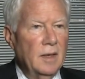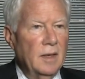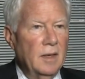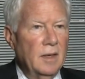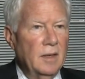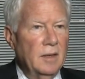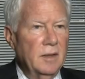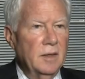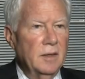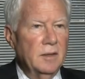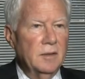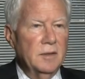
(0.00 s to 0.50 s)

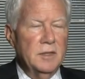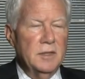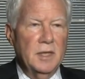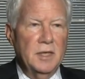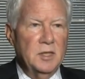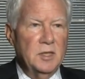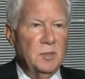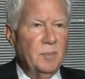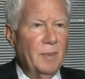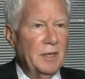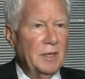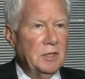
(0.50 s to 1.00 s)
There is a
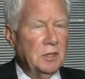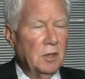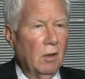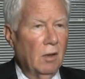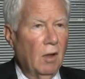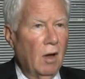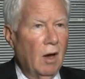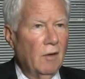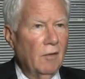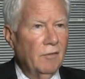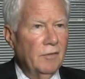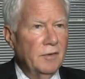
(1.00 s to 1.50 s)
special
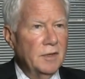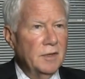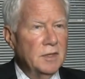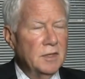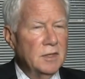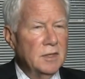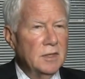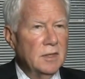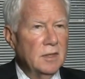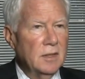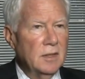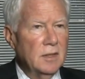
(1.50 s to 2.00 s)

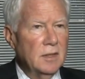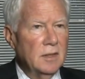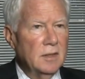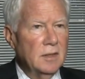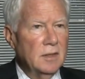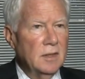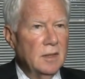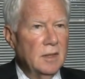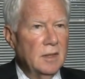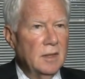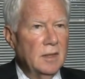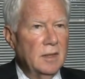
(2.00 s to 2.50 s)
office uh,
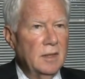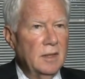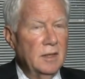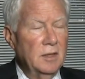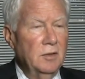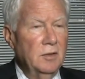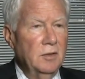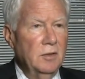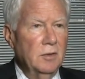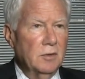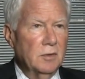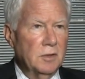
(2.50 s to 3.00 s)
in
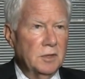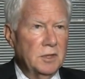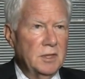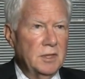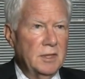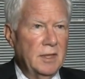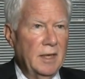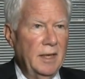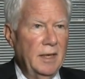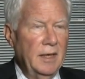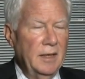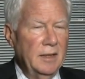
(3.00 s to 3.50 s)
New York
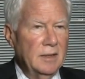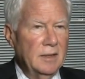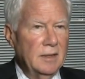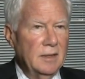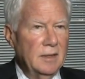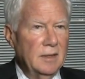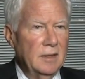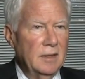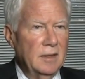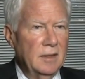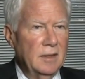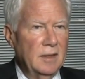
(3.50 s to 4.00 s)
State
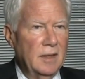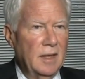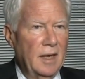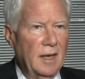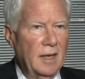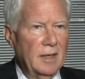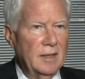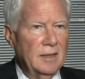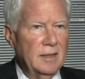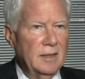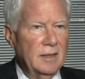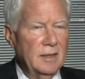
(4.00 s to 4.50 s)
uh,
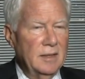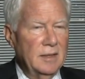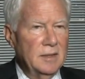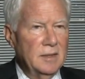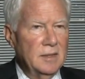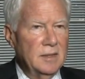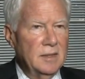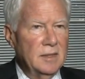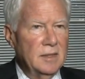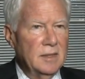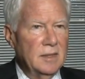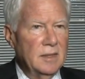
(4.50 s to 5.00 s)
that
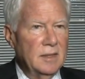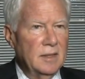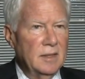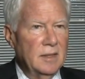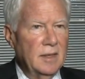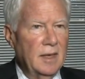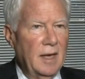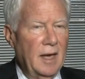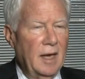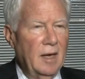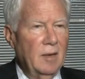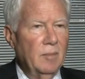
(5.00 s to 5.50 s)
is uh,
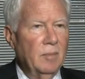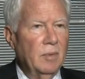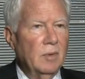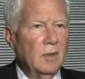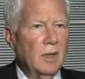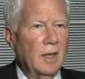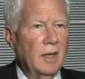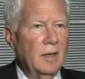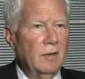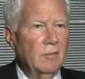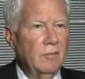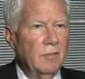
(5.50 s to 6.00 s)

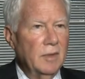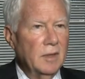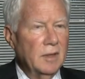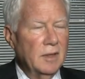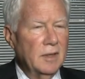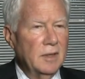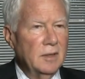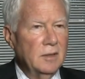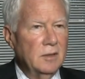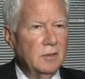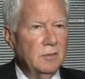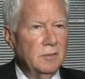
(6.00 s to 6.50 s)
able and
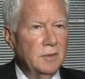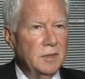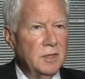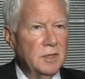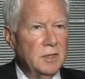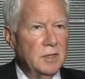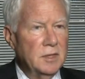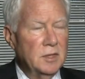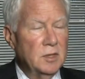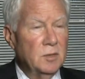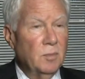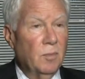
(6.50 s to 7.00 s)
willing to
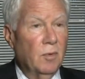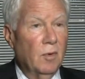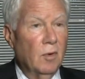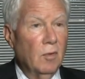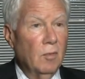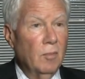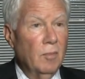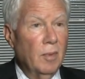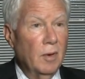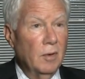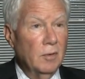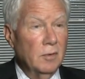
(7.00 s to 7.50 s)
assist pro
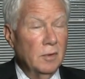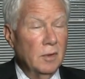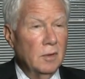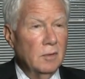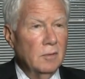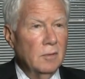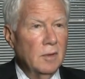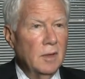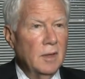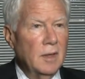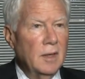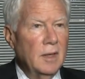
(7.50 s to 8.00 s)

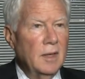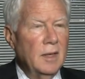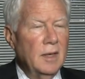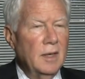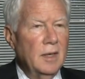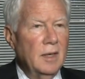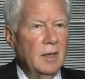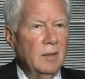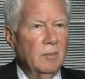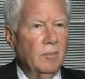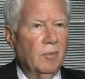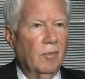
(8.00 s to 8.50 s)
bono
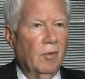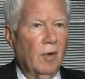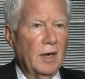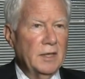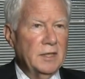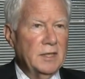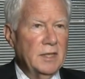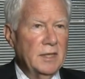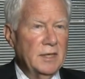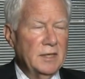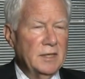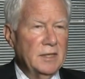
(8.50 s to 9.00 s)
in
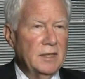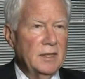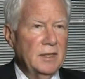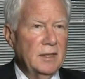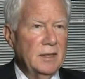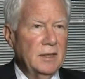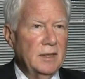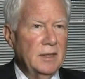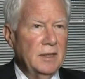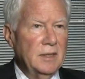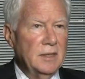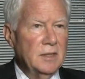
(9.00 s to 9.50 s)

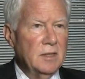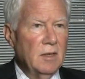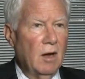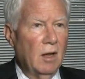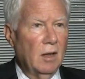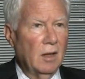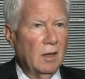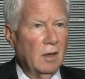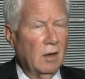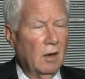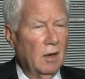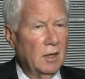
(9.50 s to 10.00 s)
processing these
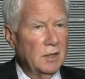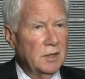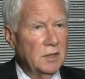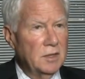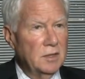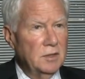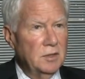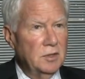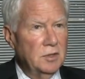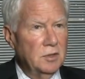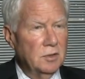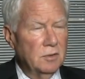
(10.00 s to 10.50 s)
Holocaust
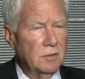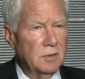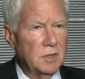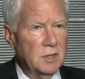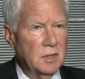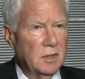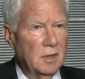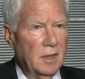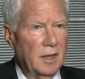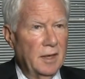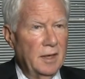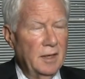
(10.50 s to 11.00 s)
insurance
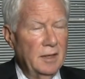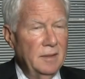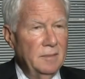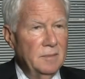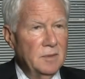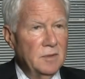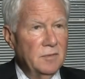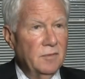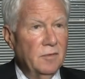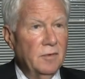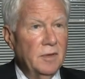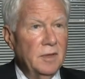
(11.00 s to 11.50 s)

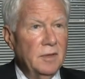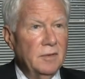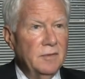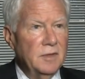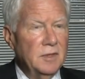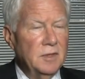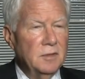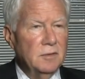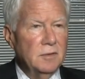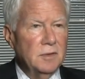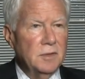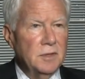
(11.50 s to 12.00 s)
claims for
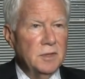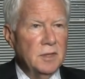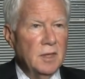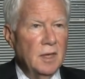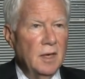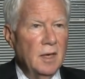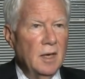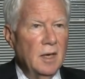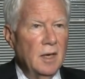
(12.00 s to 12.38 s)
individuals.